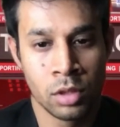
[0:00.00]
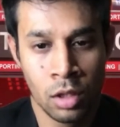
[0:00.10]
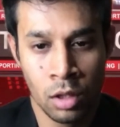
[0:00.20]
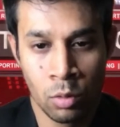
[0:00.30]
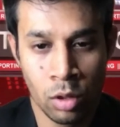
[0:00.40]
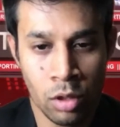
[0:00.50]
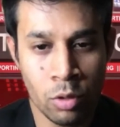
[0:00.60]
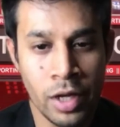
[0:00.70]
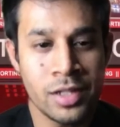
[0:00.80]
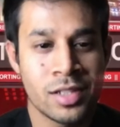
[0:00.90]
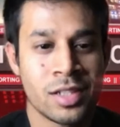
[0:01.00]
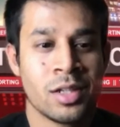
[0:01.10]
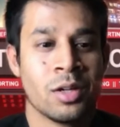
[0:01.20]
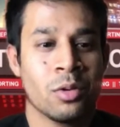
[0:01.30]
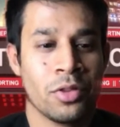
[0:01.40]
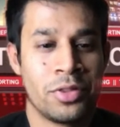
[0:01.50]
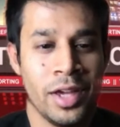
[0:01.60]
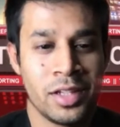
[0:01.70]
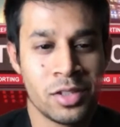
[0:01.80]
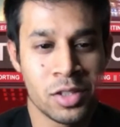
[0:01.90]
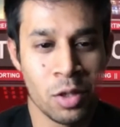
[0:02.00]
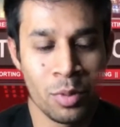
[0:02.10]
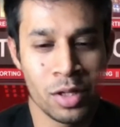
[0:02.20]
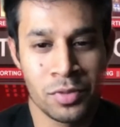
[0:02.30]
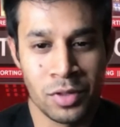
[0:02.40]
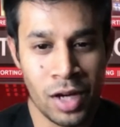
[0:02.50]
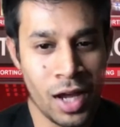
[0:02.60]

Yeah. Well, great. Well, thank you so much for